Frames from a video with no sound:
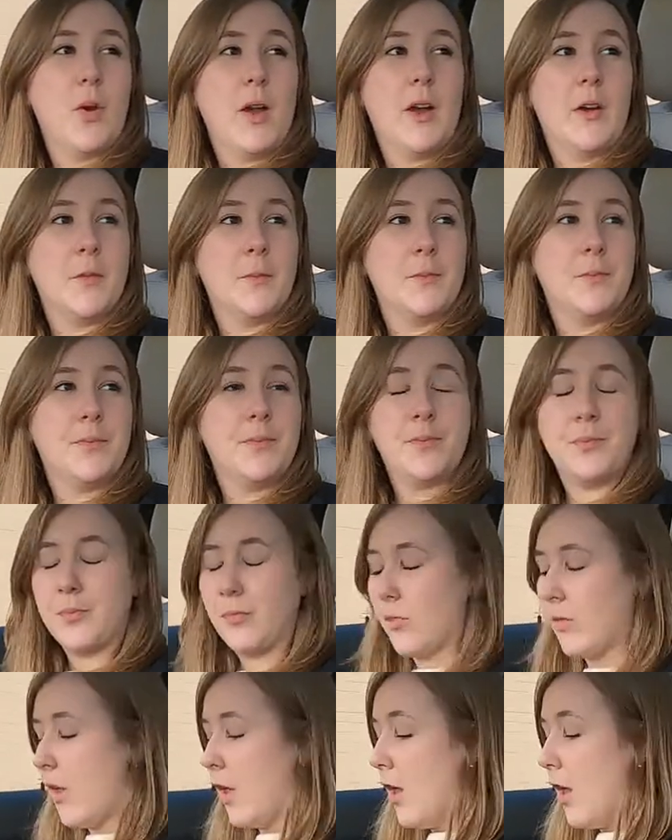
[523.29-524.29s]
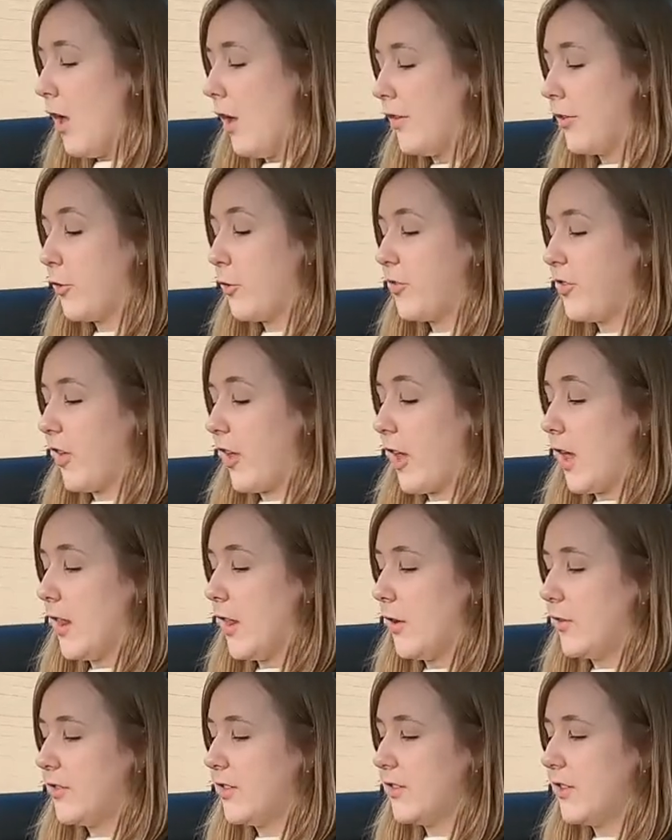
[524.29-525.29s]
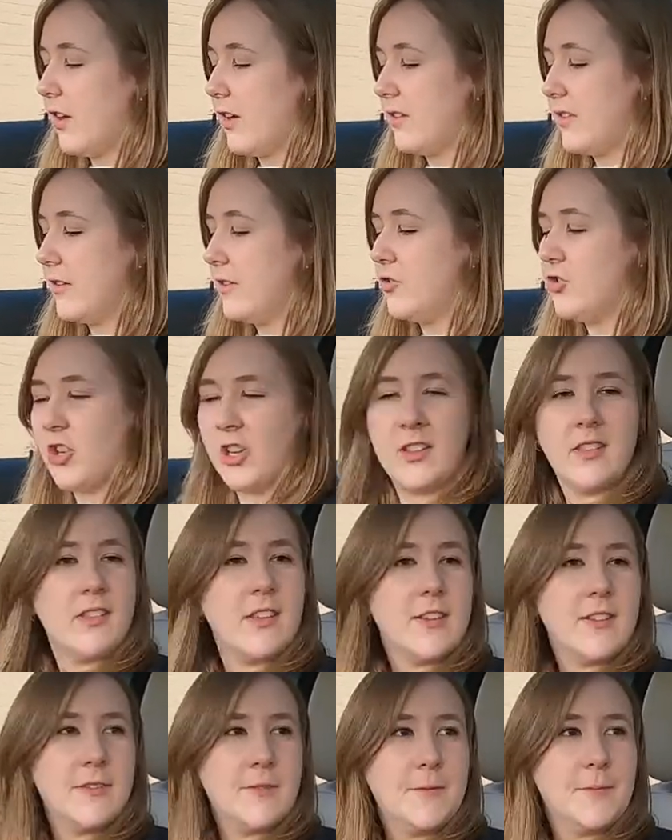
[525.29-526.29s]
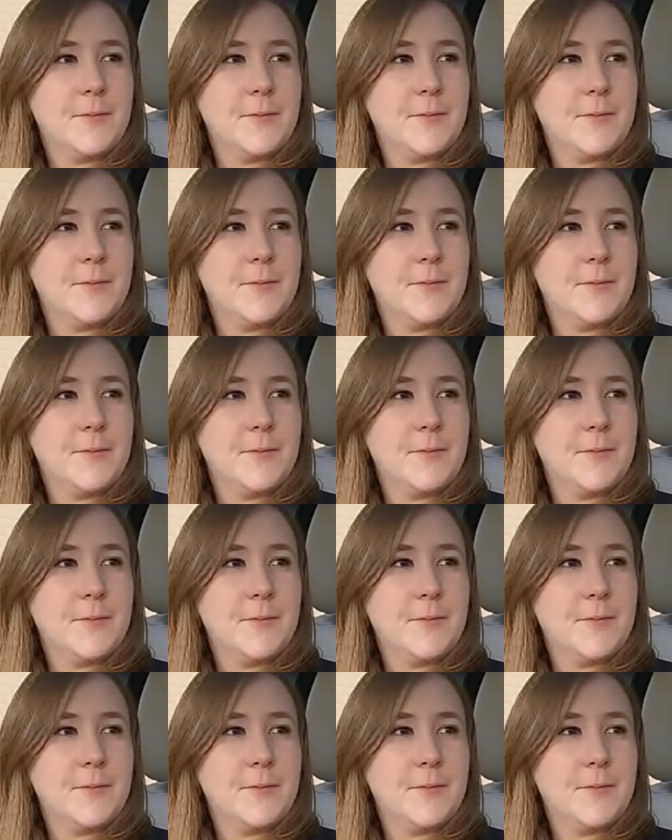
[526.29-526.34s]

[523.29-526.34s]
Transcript: Wow. Also say hello to Dawson Johnson.